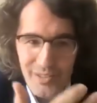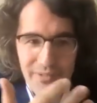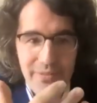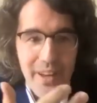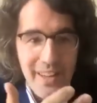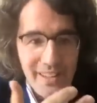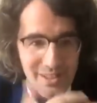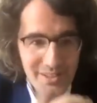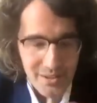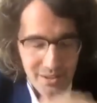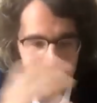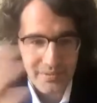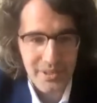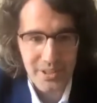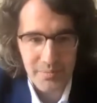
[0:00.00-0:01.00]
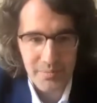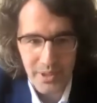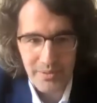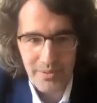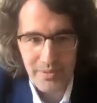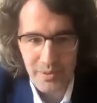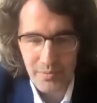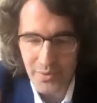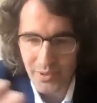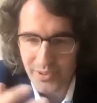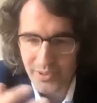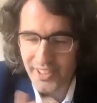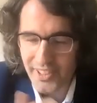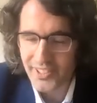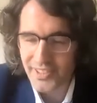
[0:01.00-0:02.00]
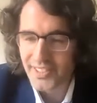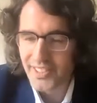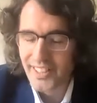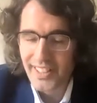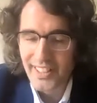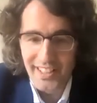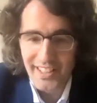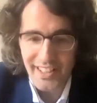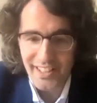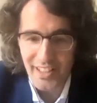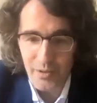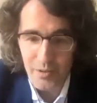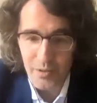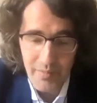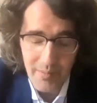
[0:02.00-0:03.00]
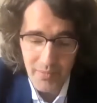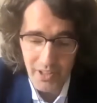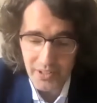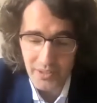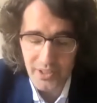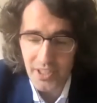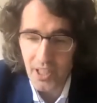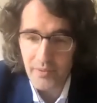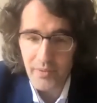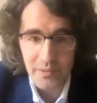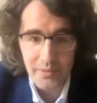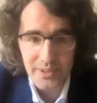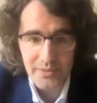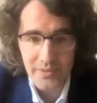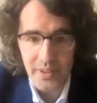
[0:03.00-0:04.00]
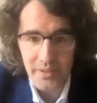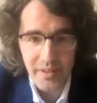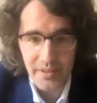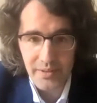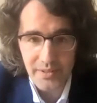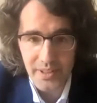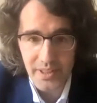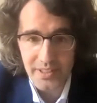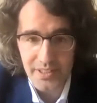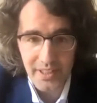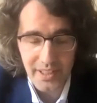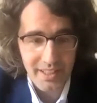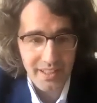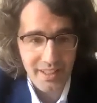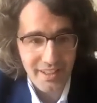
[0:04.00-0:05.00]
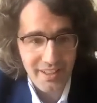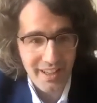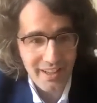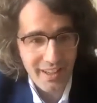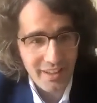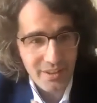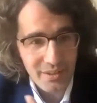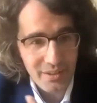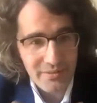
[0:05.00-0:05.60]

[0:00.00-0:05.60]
phase of this peer review process. And I remember at the time I was very enthusiastic, and I now